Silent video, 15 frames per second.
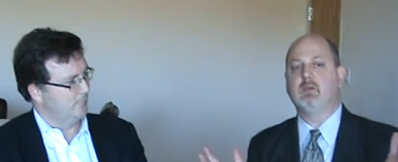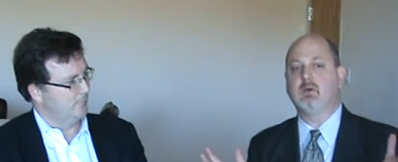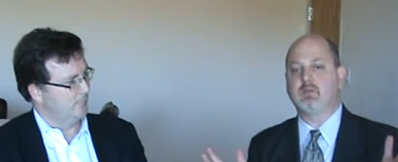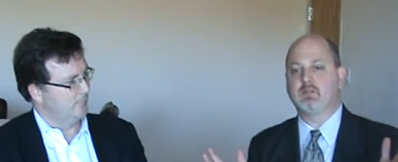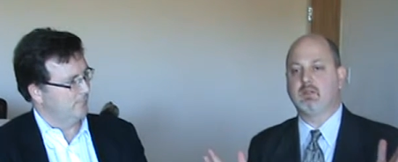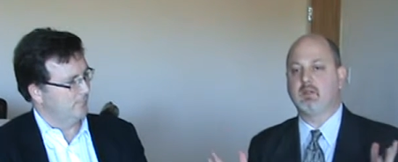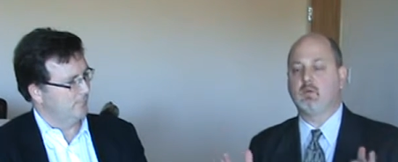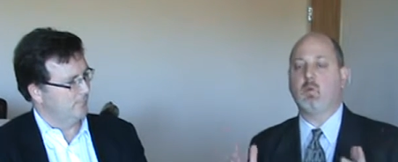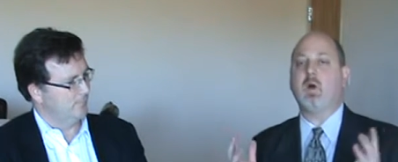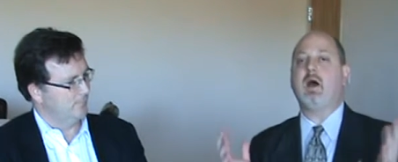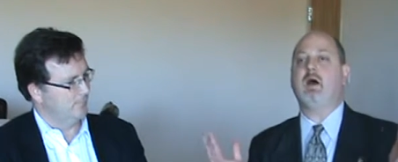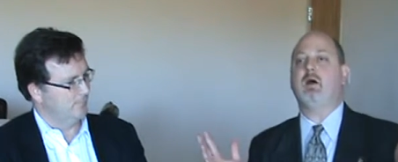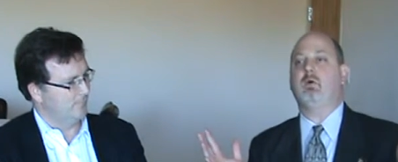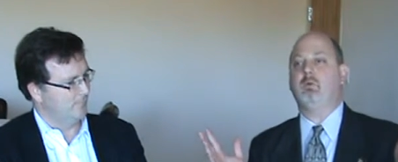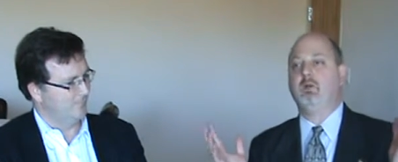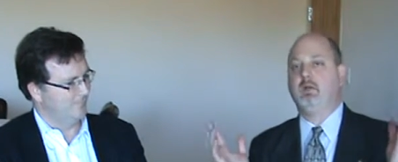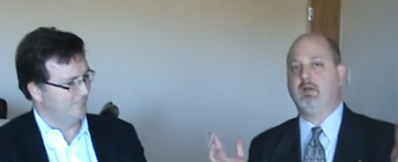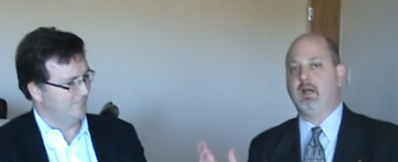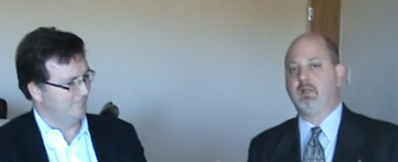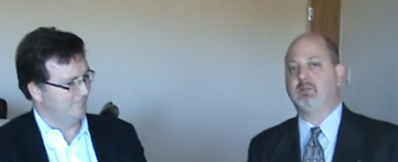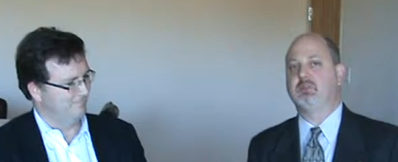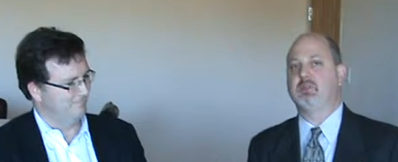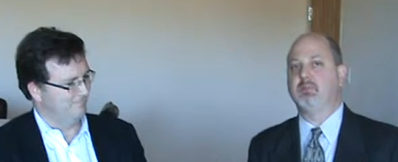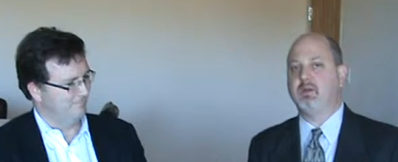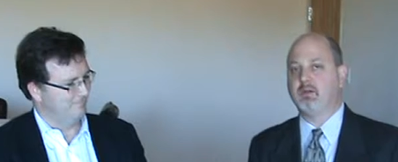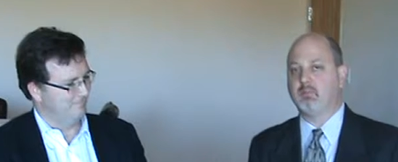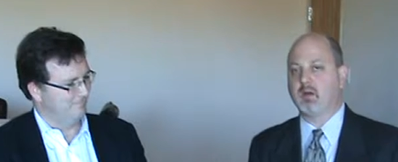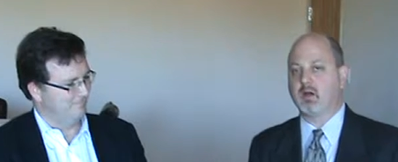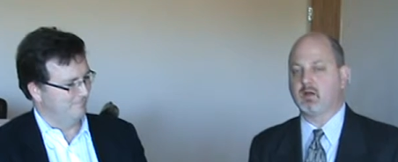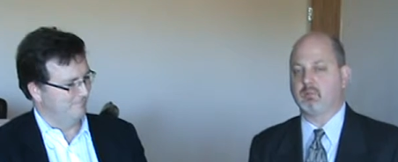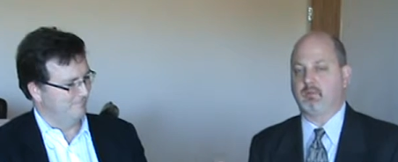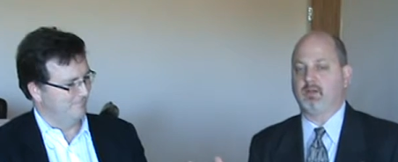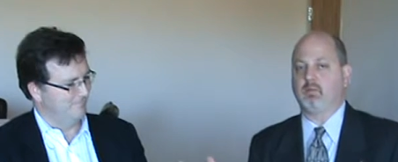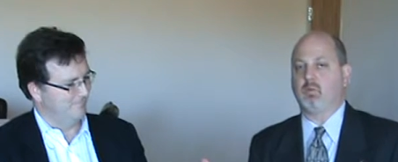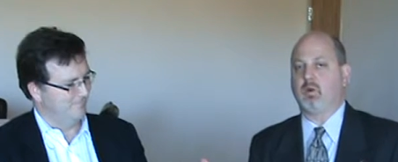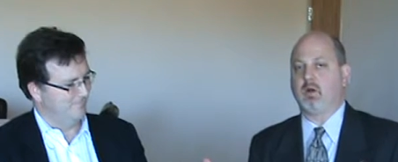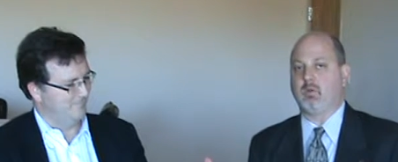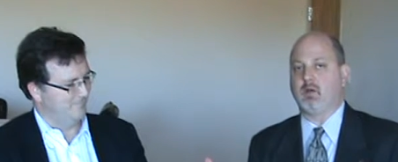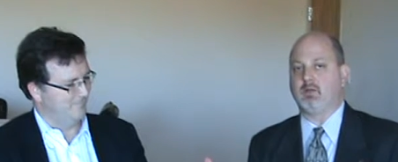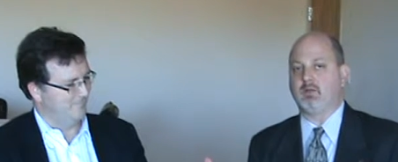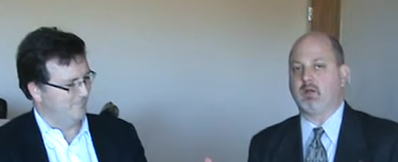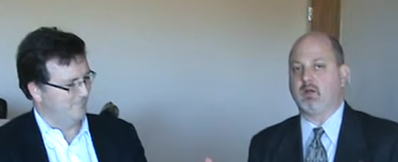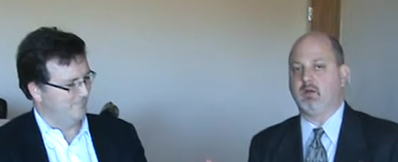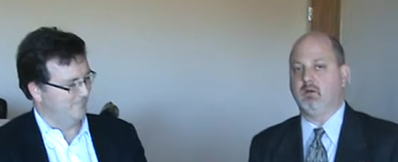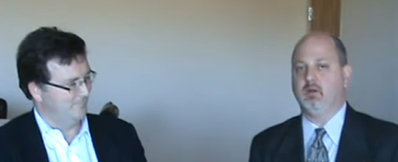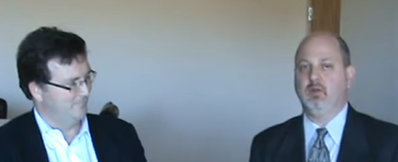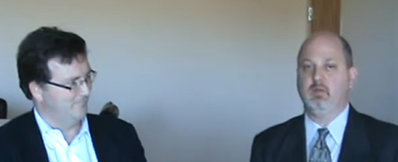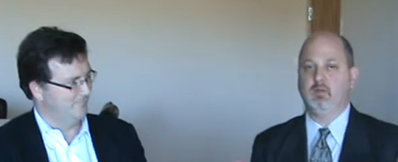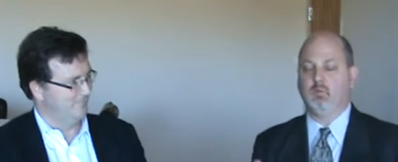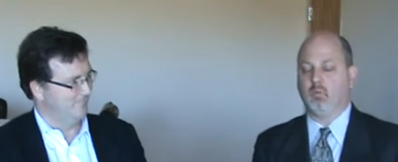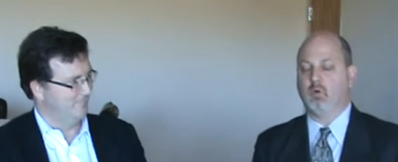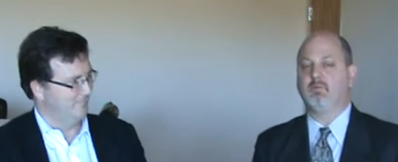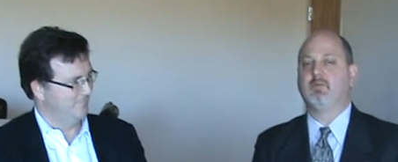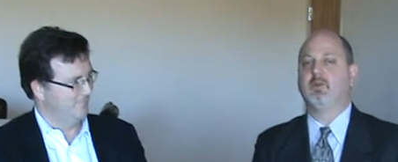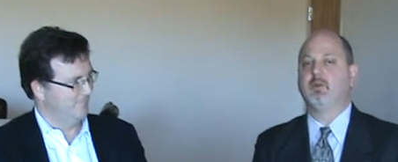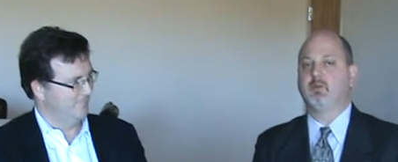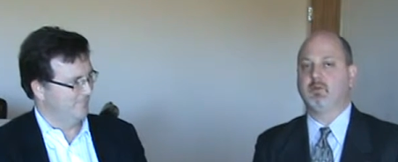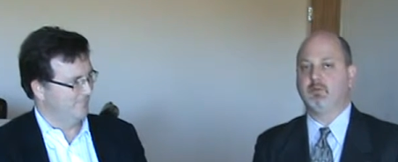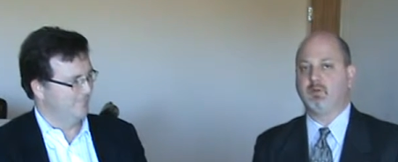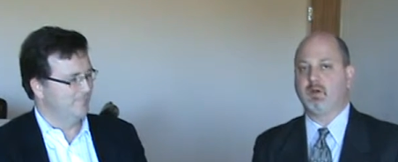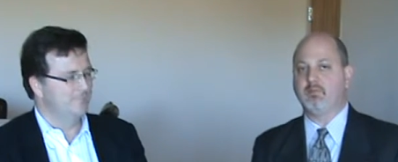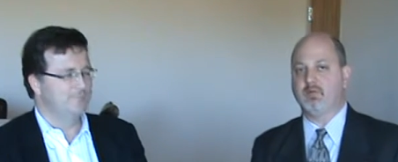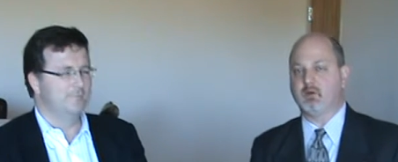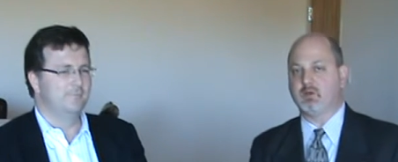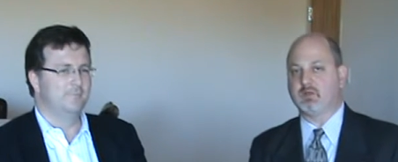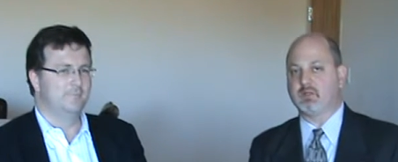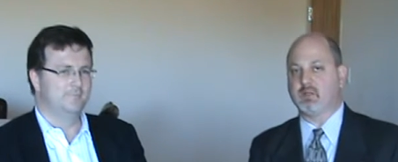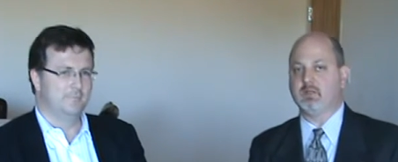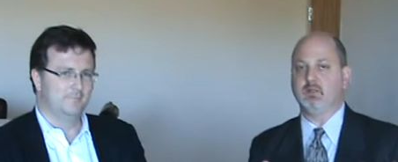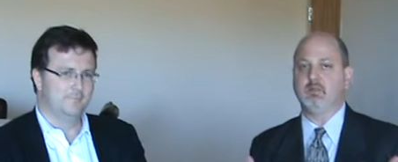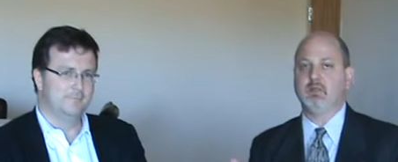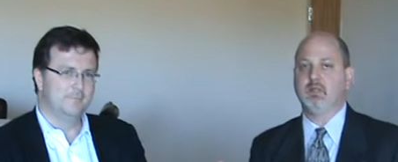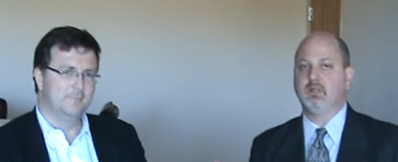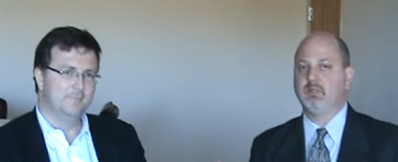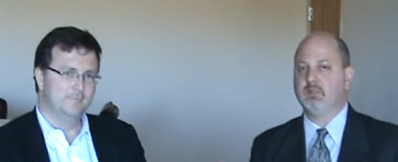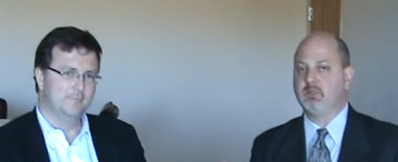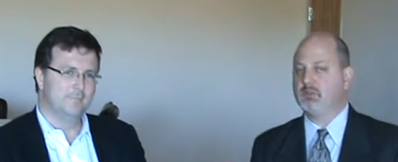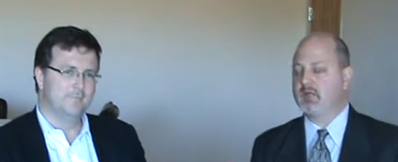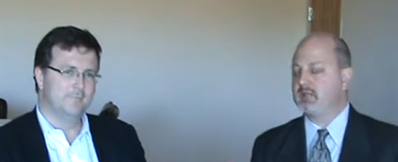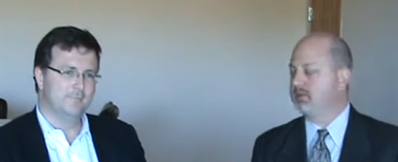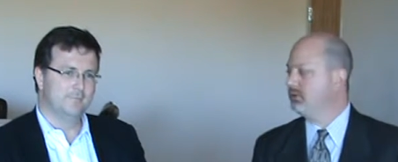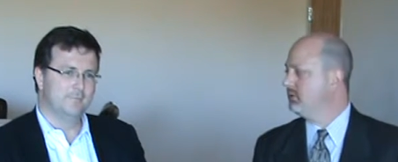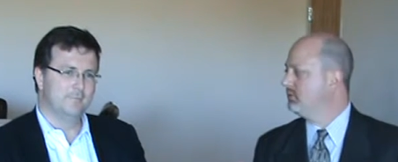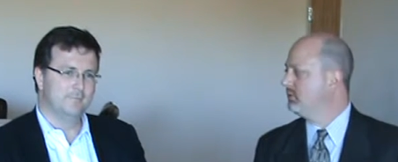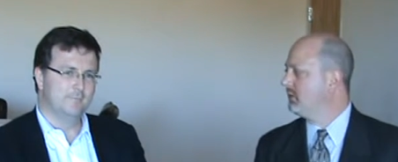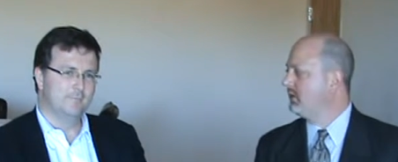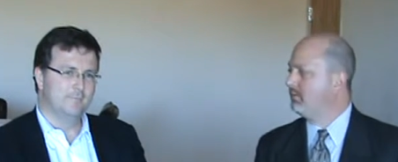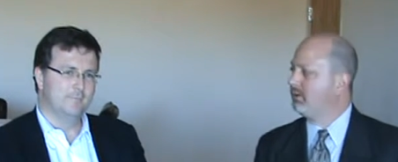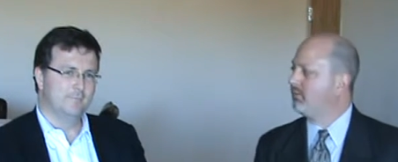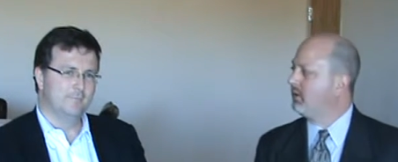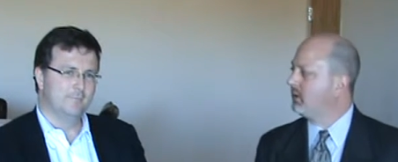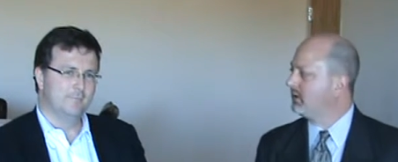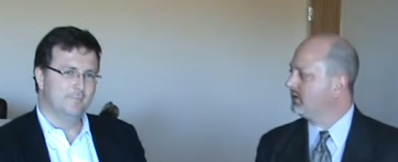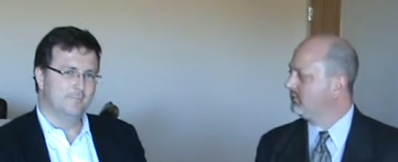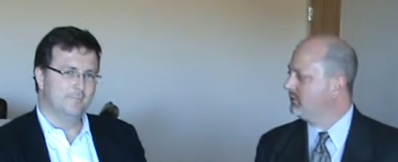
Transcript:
Speaker 1: U.S. and they're like, wow, that's such a big marketplace. Where do I start? What vertical do I focus on? Did you guys do quite a bit of market